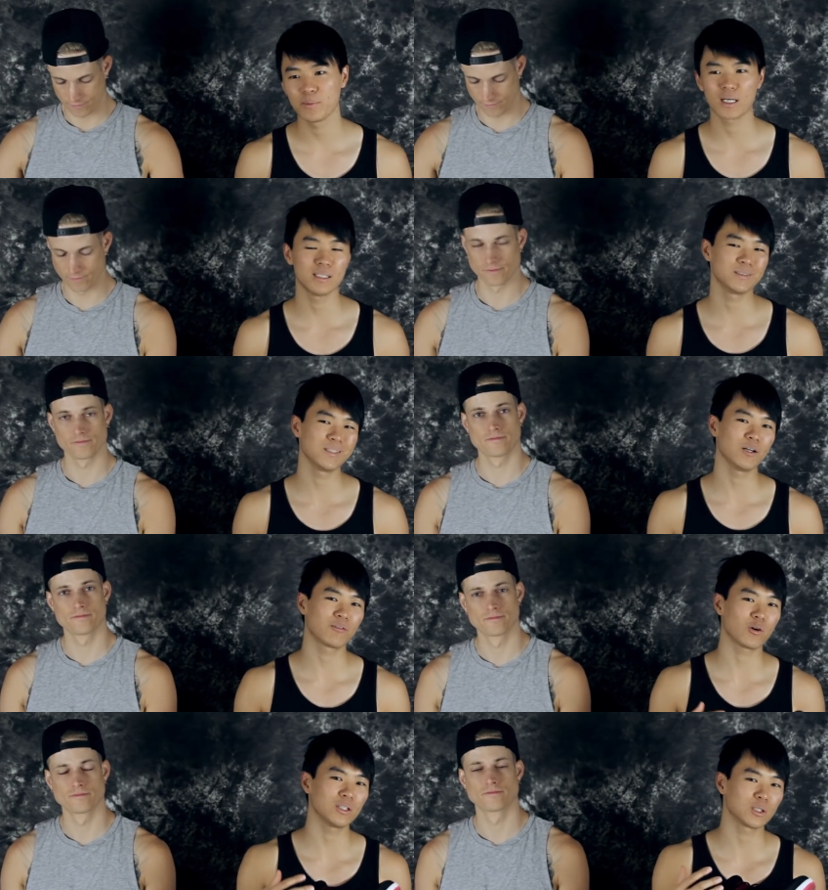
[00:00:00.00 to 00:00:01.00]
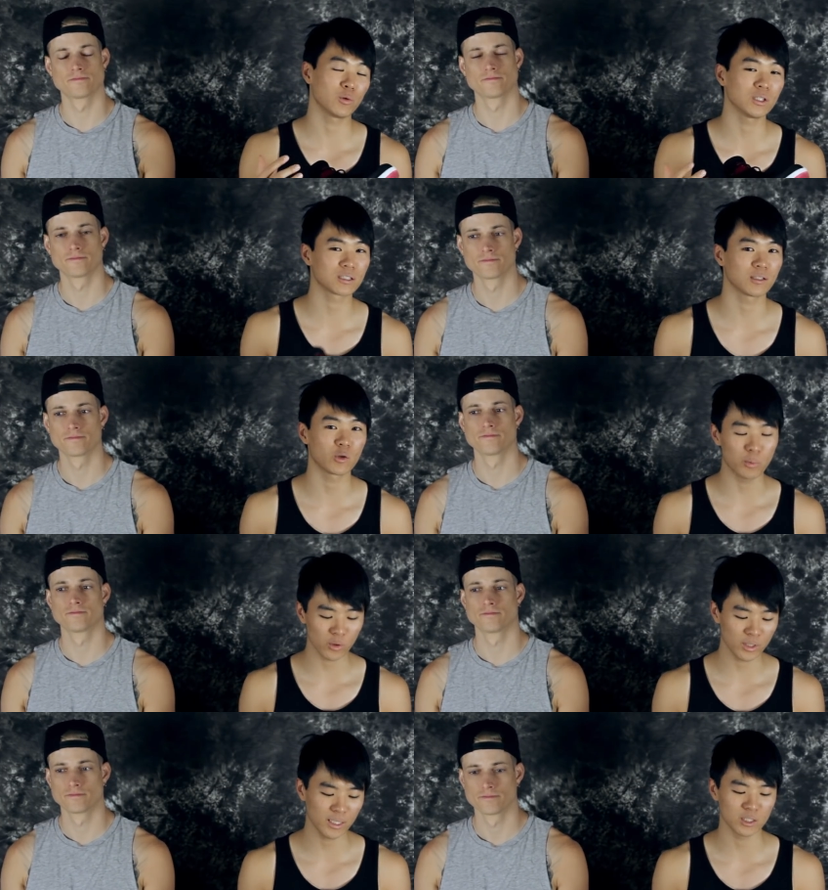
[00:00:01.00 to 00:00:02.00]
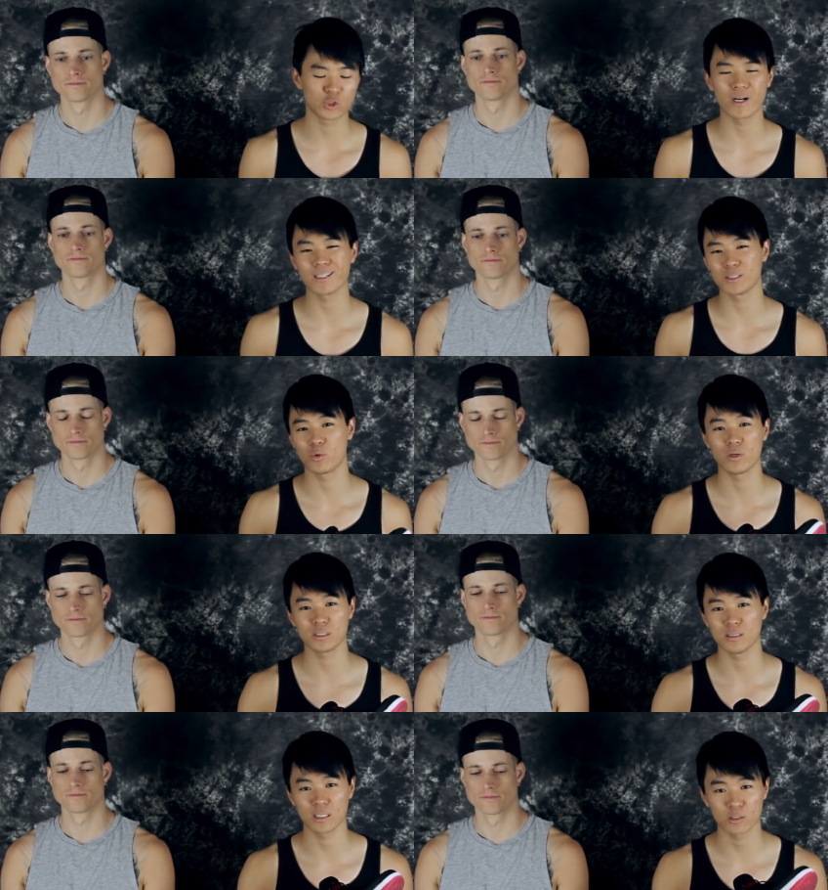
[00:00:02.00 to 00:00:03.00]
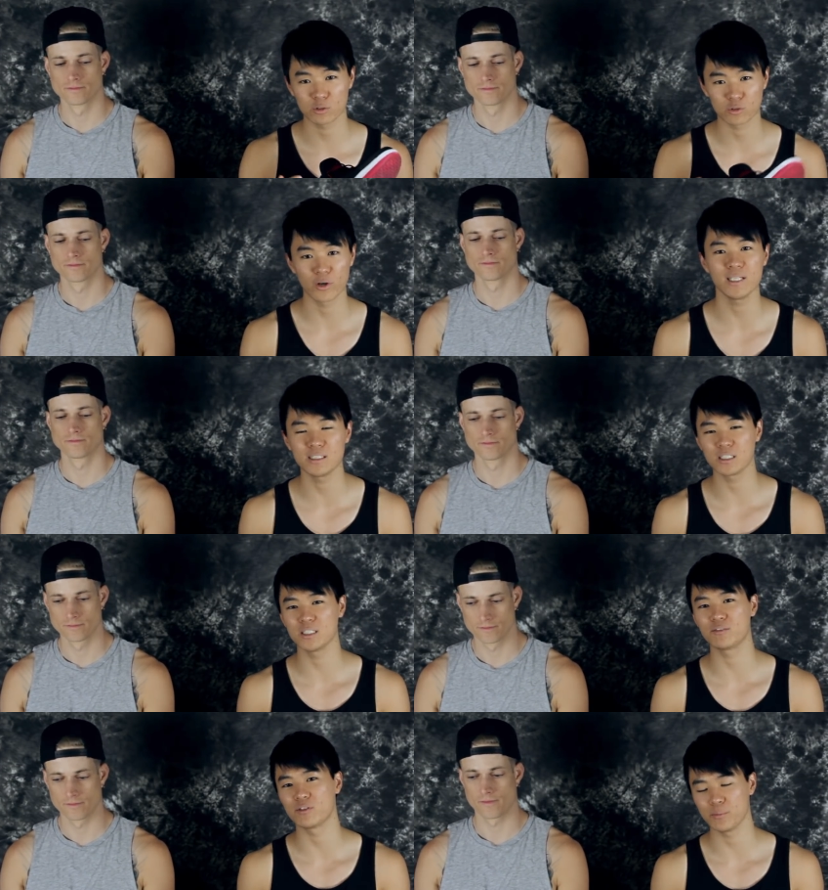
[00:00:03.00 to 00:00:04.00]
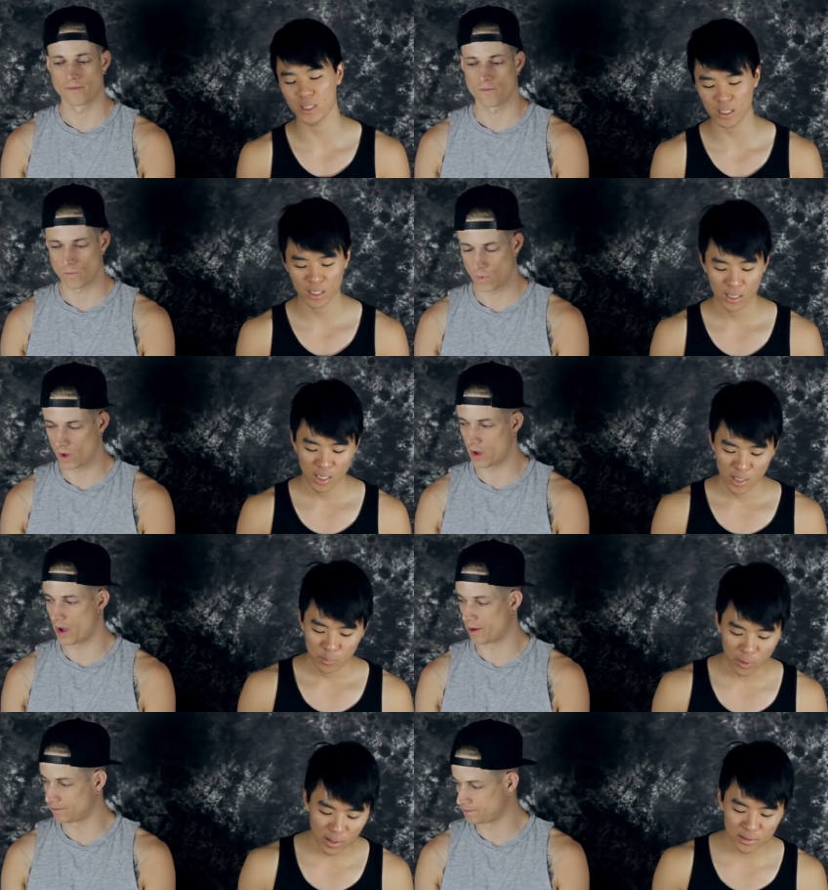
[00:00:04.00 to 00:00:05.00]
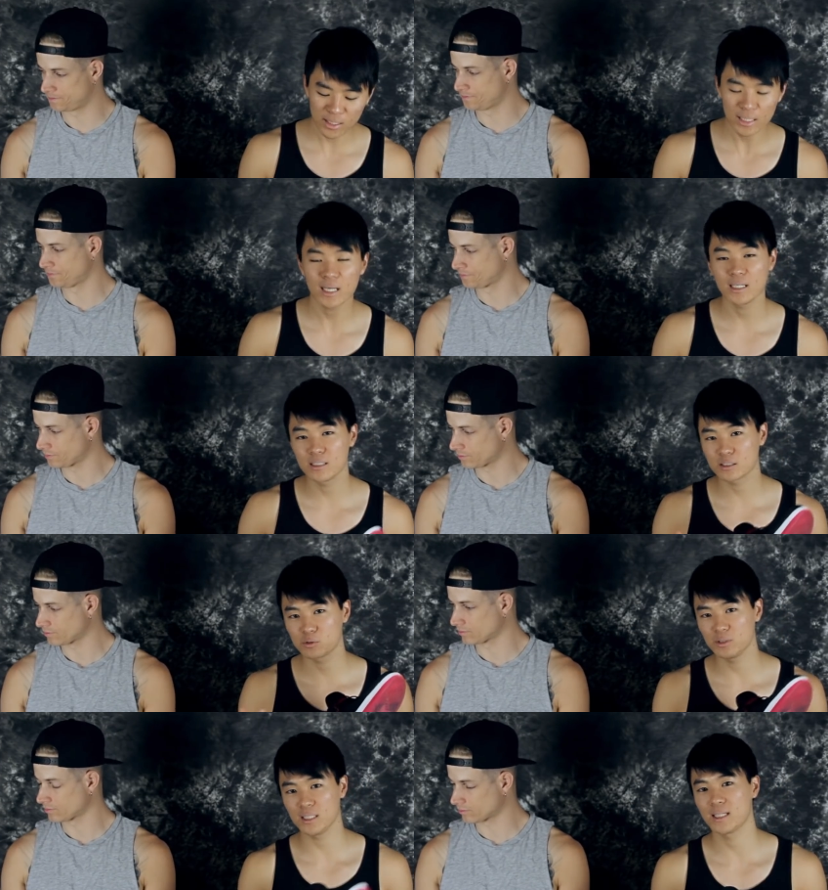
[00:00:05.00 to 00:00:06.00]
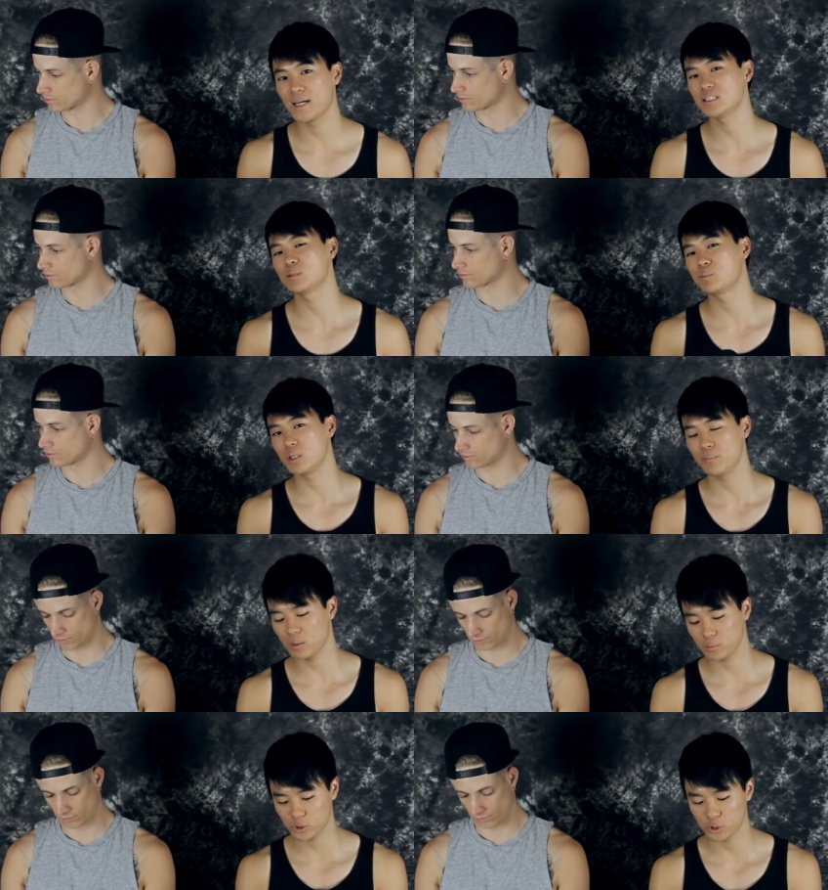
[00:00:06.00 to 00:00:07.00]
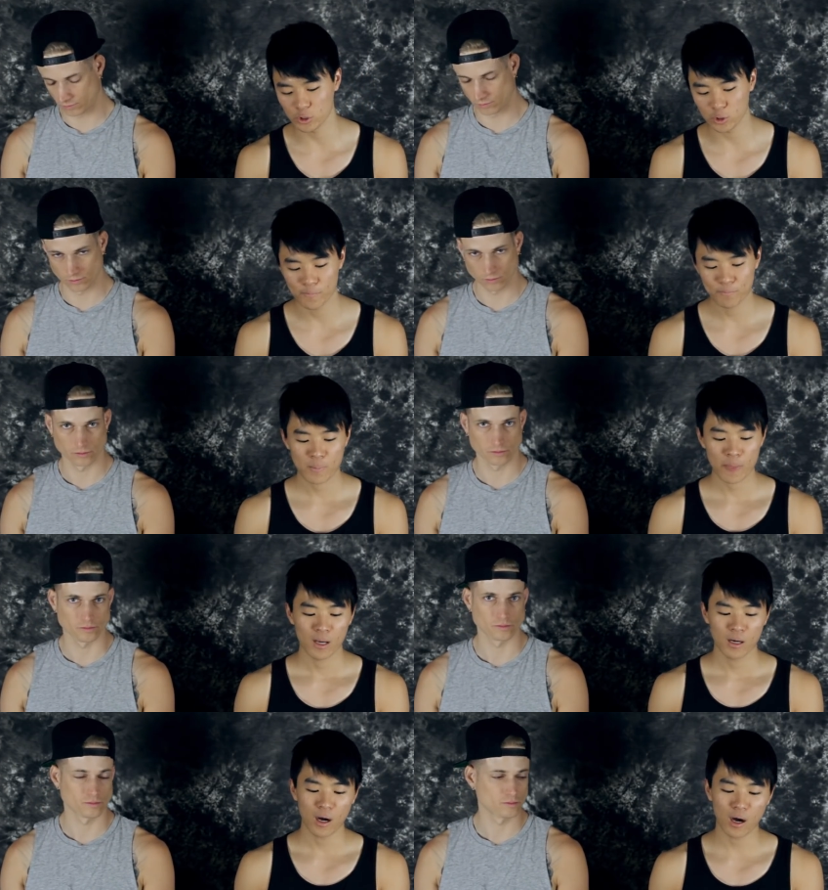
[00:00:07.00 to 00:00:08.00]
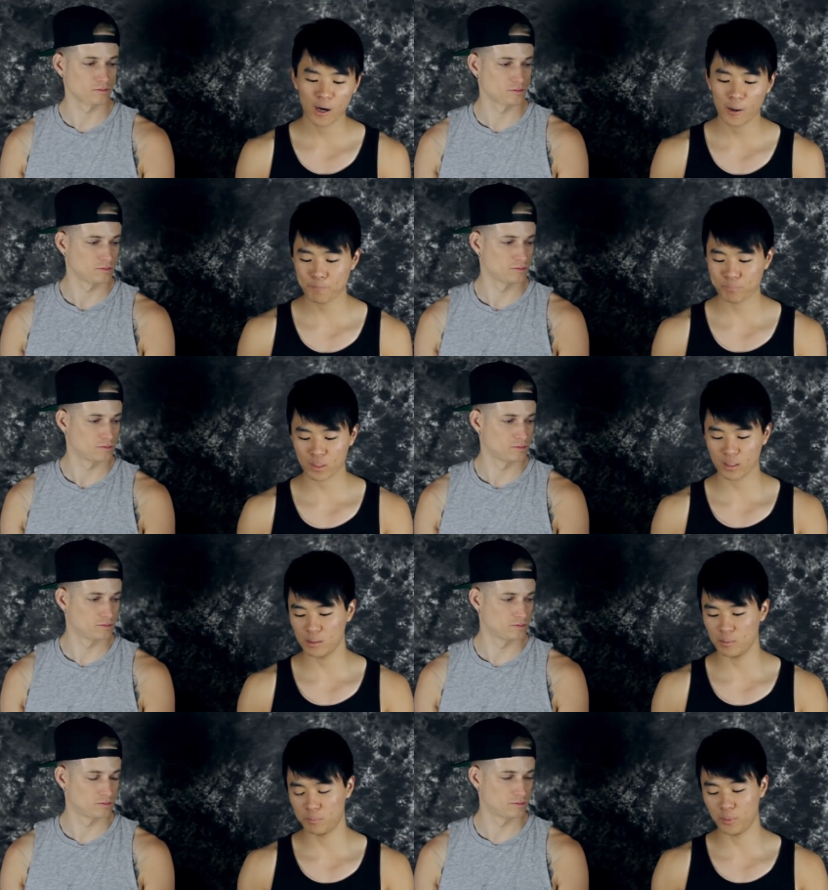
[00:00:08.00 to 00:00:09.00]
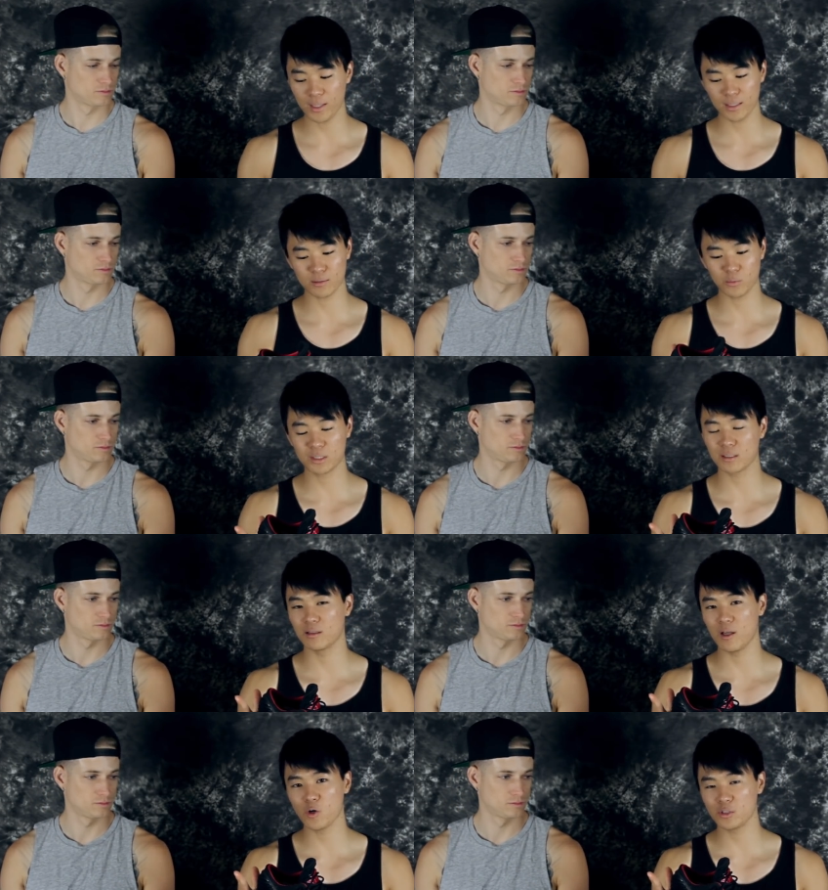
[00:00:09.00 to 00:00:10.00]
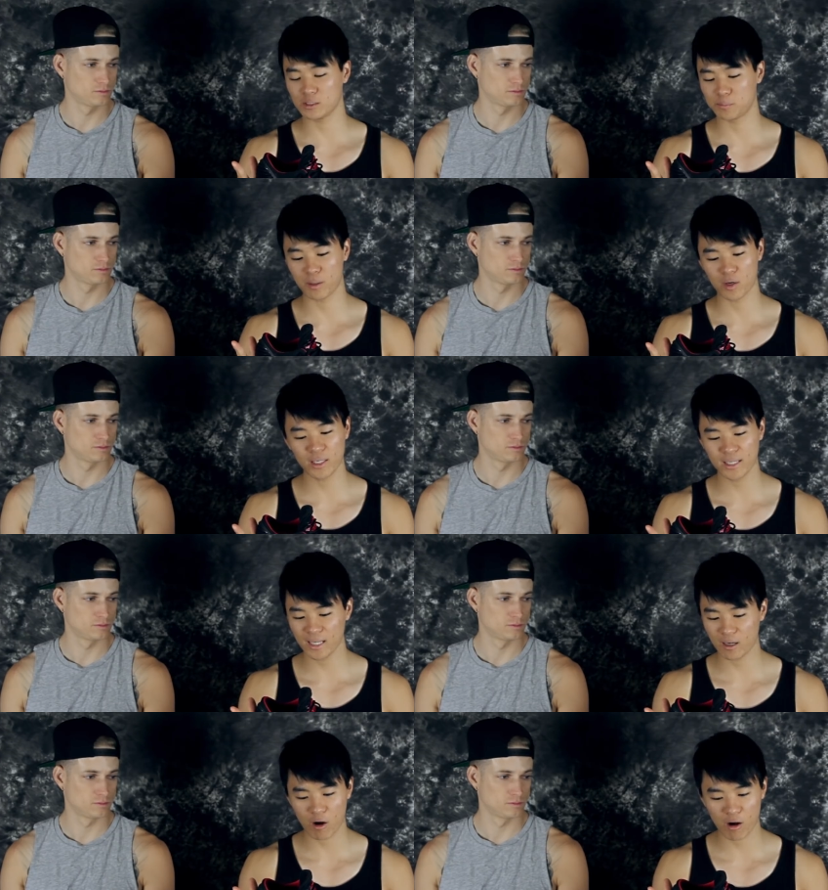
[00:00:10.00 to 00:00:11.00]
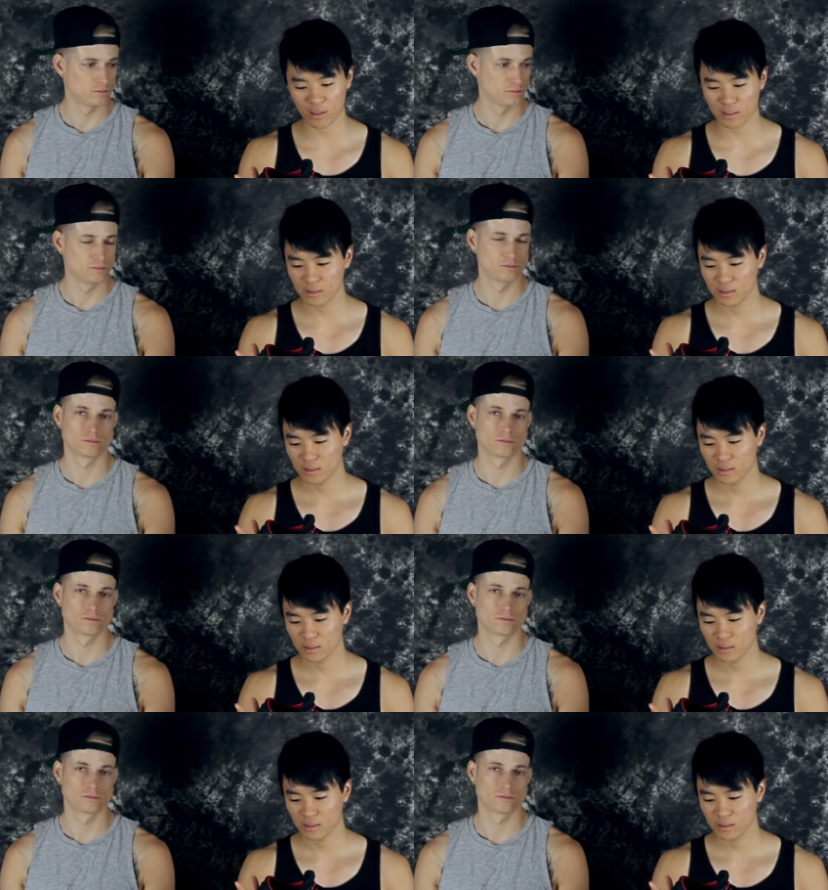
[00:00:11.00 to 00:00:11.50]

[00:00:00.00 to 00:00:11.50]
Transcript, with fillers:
Speaker 1: because mm-hmm. you know mm-hmm. of course it was a little bulky and the traction wasn't like crazy good for me yeah. but other than that yeah it is a really nice premium shoe um but with the low just putting it on